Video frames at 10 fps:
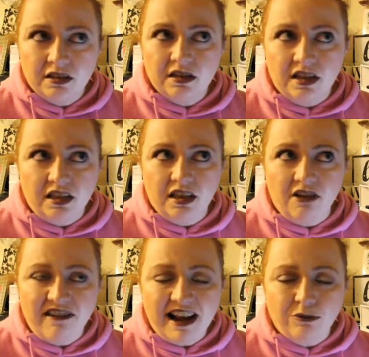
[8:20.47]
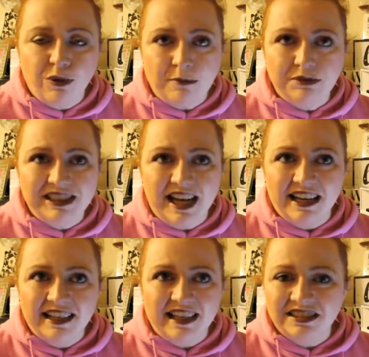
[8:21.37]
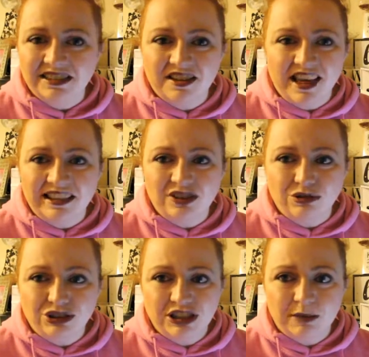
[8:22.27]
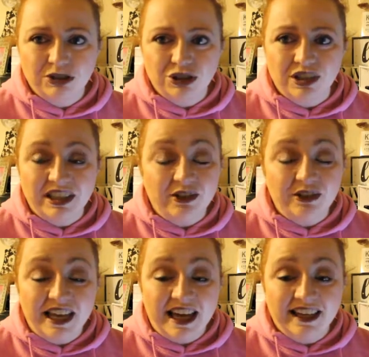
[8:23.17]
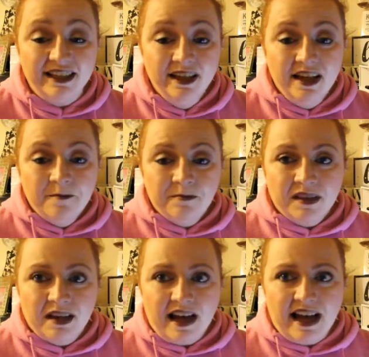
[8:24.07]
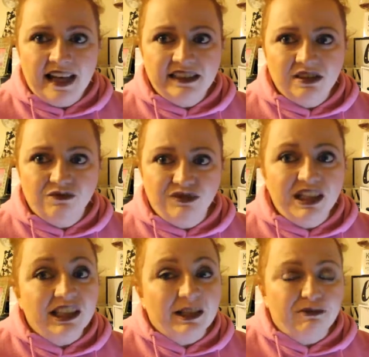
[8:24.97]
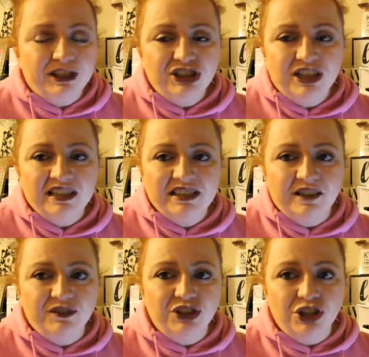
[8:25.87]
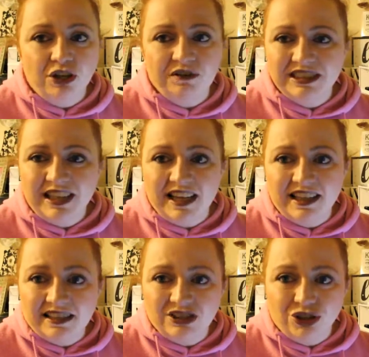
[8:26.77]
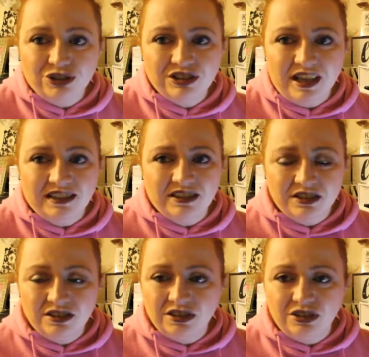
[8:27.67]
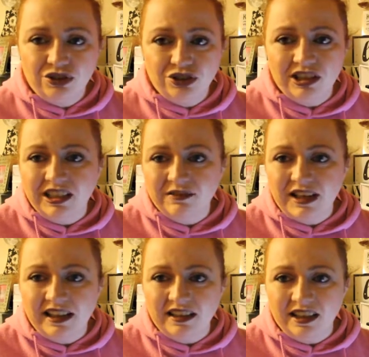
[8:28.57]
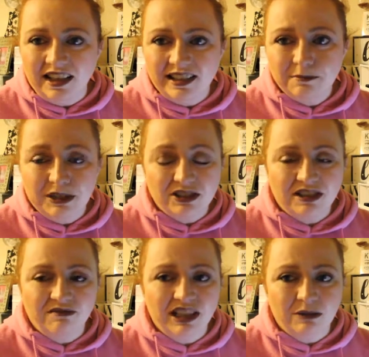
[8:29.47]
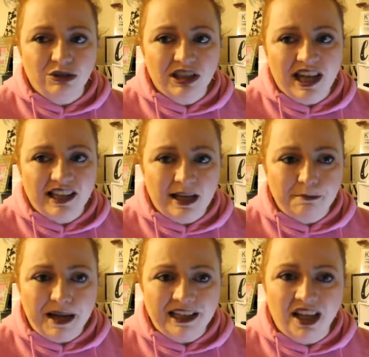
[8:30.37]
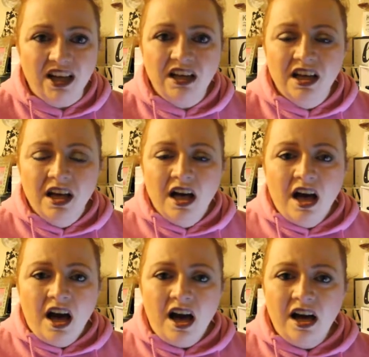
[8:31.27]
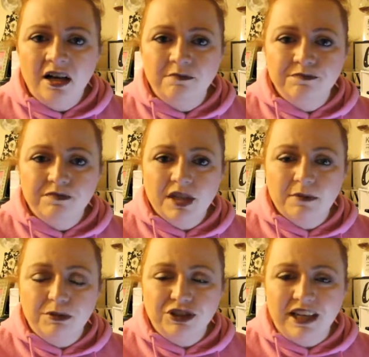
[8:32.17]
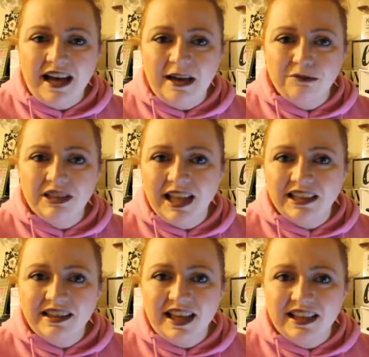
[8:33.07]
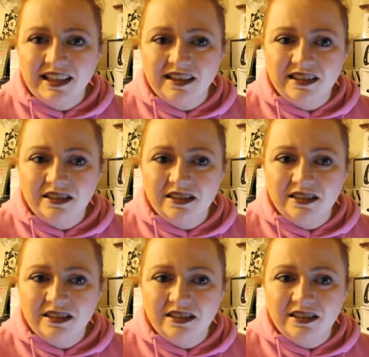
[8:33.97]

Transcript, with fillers: the Lorac website and they don't ship to the UK. I'd really appreciate it if you know of a site that does and you could leave that in the link because I really would like that palette. Um, but yeah, I'm glad that